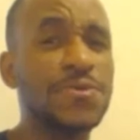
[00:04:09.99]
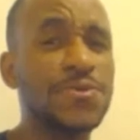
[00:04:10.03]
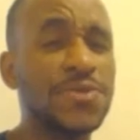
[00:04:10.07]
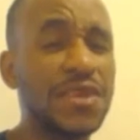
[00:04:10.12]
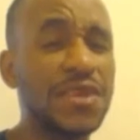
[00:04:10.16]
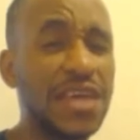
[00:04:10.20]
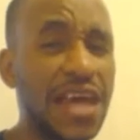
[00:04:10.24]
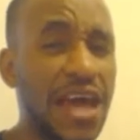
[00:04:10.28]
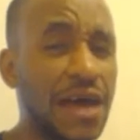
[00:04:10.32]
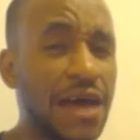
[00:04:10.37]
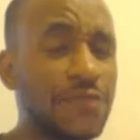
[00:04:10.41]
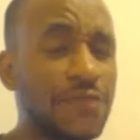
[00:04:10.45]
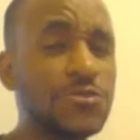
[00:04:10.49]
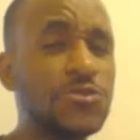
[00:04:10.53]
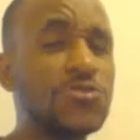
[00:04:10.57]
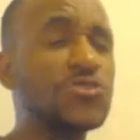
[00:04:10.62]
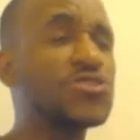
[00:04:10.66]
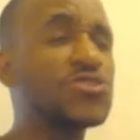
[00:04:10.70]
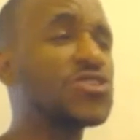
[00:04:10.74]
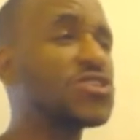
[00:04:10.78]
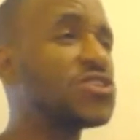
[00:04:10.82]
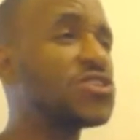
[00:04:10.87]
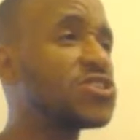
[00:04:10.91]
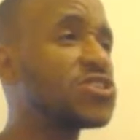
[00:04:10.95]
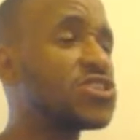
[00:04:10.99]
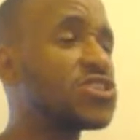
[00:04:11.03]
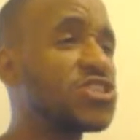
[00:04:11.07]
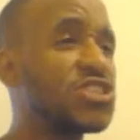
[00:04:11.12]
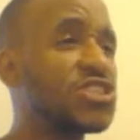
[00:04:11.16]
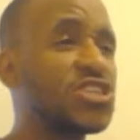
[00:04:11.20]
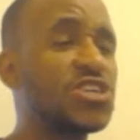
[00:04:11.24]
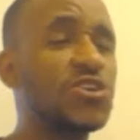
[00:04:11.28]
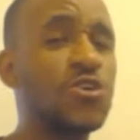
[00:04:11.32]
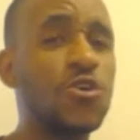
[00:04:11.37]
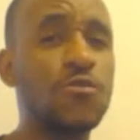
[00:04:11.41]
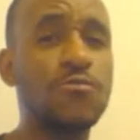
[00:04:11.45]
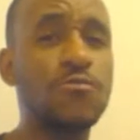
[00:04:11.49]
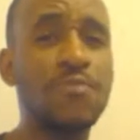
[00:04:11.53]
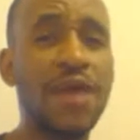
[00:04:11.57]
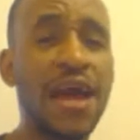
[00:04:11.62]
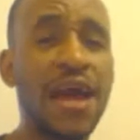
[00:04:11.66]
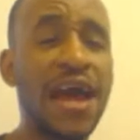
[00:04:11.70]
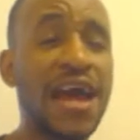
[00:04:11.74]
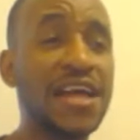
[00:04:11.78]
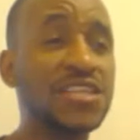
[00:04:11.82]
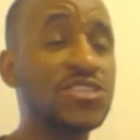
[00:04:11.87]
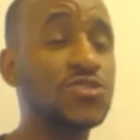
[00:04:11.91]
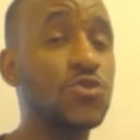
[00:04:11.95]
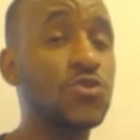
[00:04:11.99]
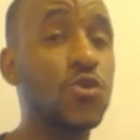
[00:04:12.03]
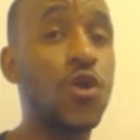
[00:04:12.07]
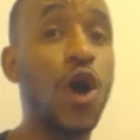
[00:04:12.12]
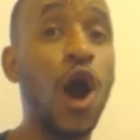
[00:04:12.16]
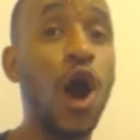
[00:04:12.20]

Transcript: The Evolution Shield match,